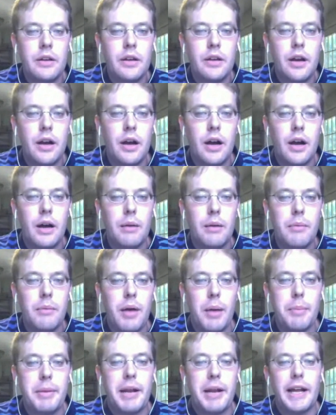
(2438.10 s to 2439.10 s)
I
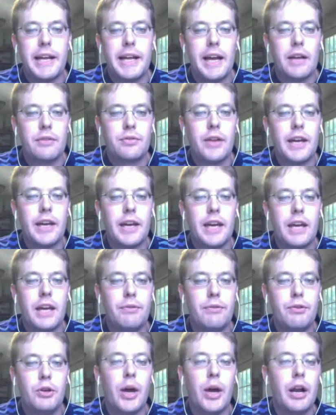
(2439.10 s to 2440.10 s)
mean, I guess like if
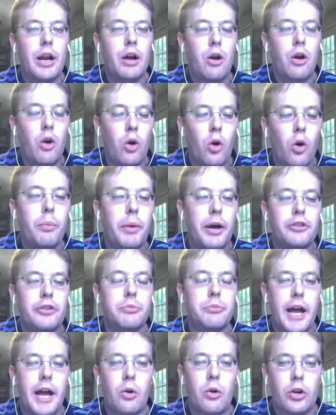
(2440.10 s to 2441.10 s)
you had a whole bunch of
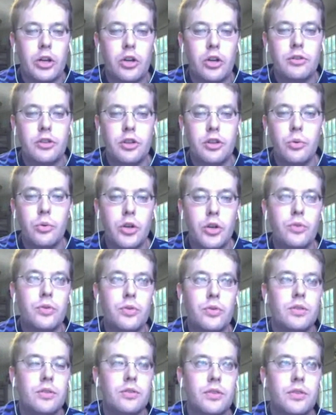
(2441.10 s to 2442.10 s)
Black Orc units, you would
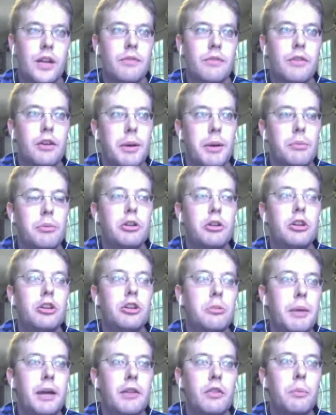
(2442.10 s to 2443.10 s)
use this instead of the command ability
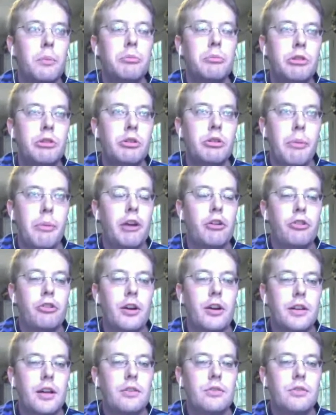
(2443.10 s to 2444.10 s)
to make them immune to battle
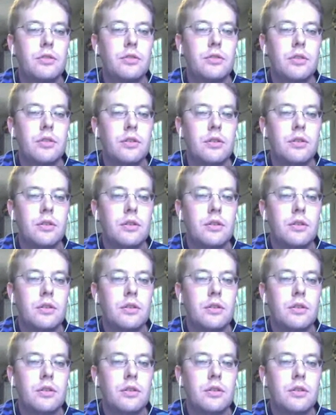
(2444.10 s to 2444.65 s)
shock tests.